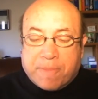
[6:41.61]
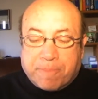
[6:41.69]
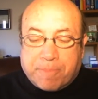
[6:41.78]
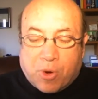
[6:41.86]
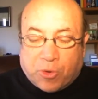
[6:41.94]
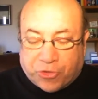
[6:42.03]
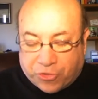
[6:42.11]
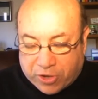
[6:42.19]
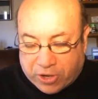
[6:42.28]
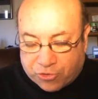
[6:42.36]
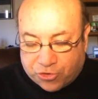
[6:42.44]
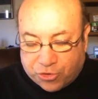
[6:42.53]

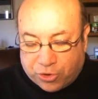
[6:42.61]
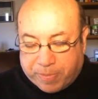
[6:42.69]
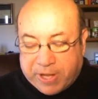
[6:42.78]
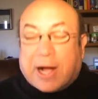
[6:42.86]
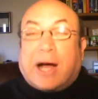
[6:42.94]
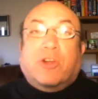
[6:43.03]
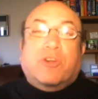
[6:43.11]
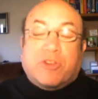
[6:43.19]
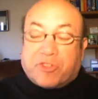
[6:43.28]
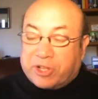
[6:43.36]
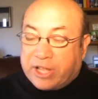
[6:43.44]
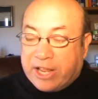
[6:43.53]
Both should be on or
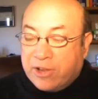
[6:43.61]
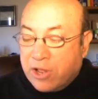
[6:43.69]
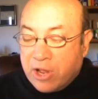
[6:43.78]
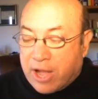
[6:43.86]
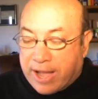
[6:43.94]
near the lead.